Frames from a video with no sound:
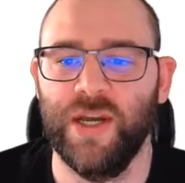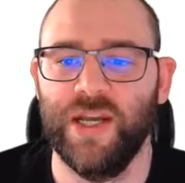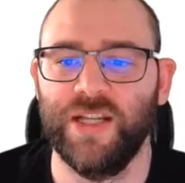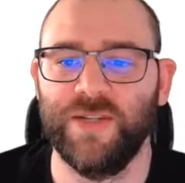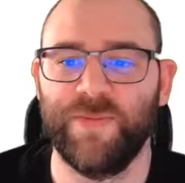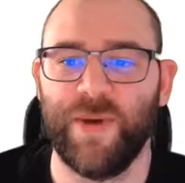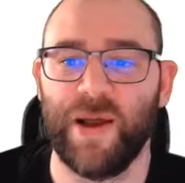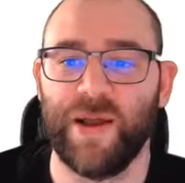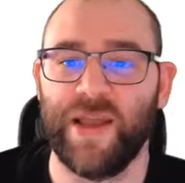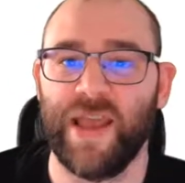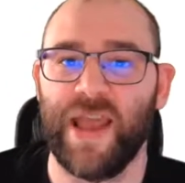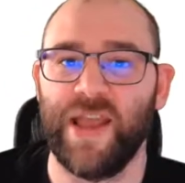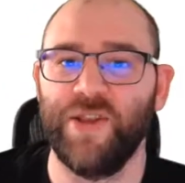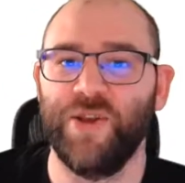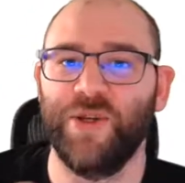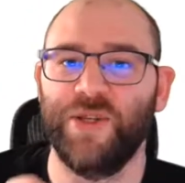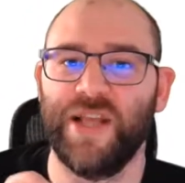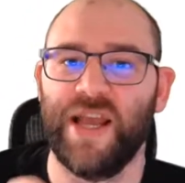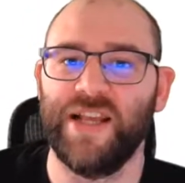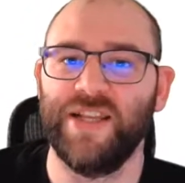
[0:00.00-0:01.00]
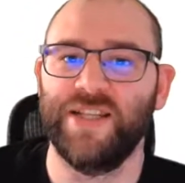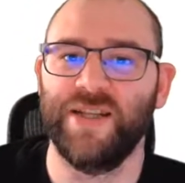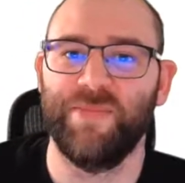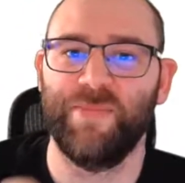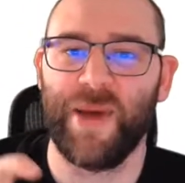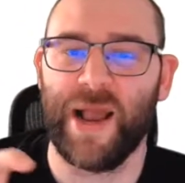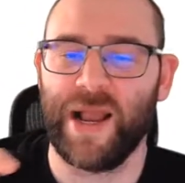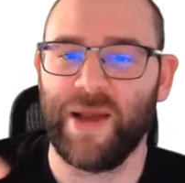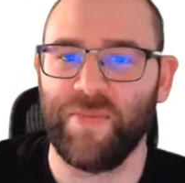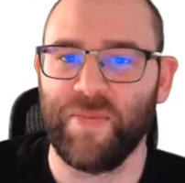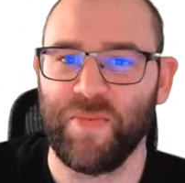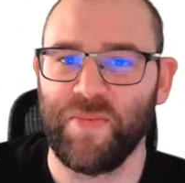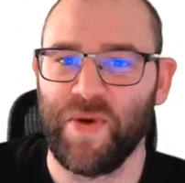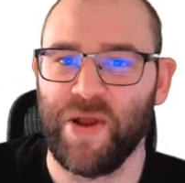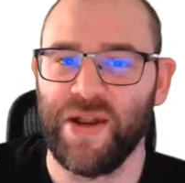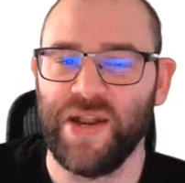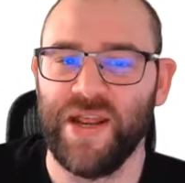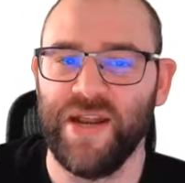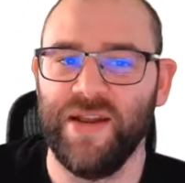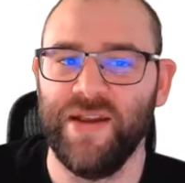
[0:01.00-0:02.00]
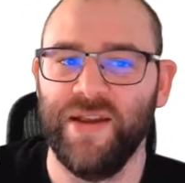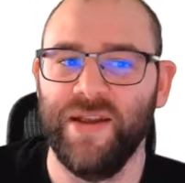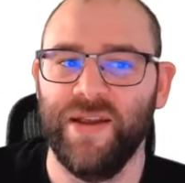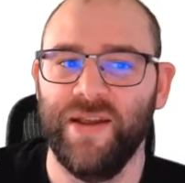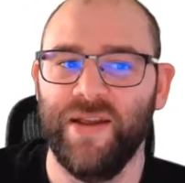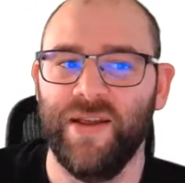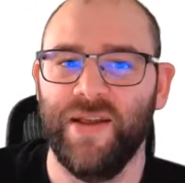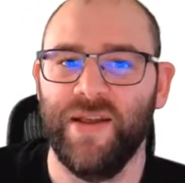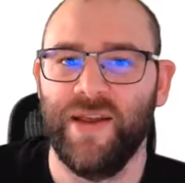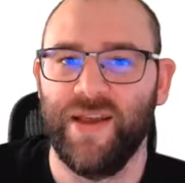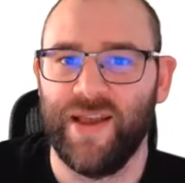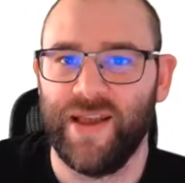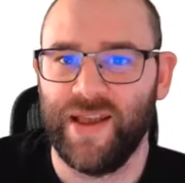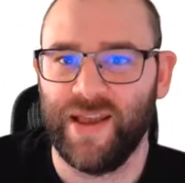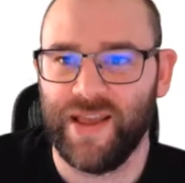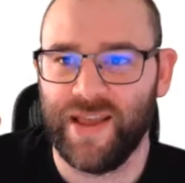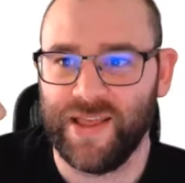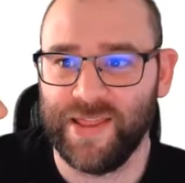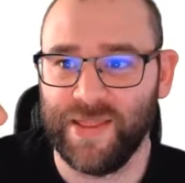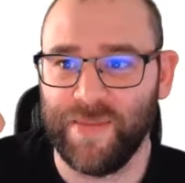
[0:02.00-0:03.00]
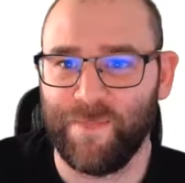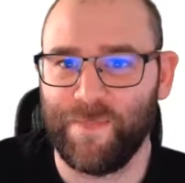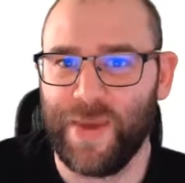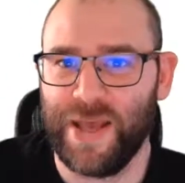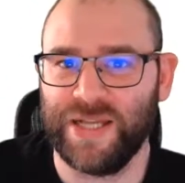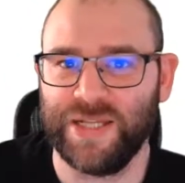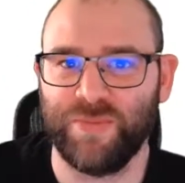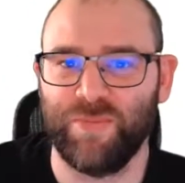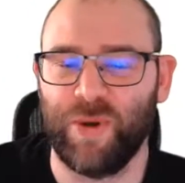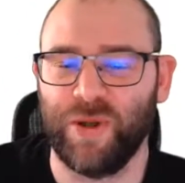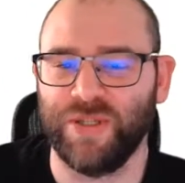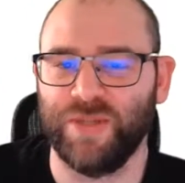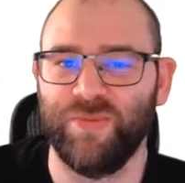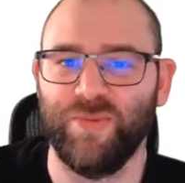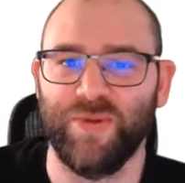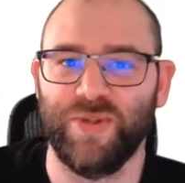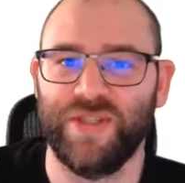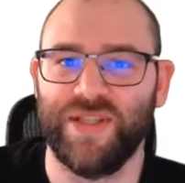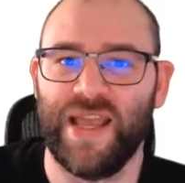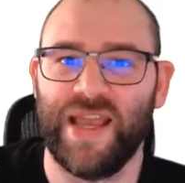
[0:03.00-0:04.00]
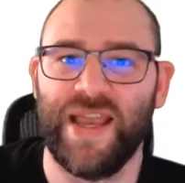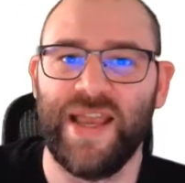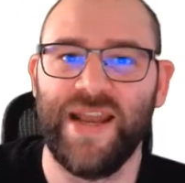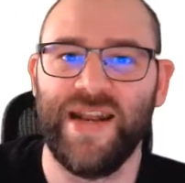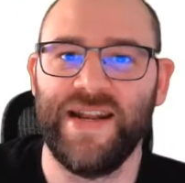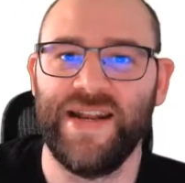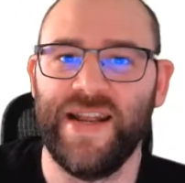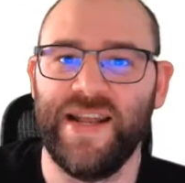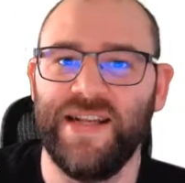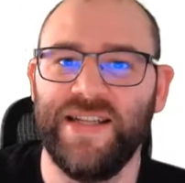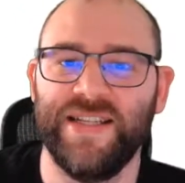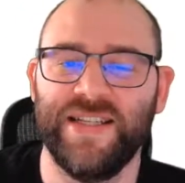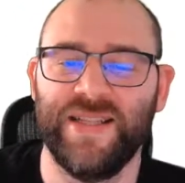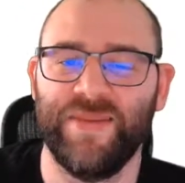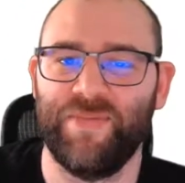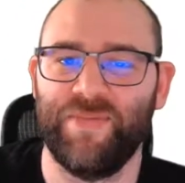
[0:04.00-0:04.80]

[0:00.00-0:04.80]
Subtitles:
It's about getting your data back up and running in the best possible state it needs to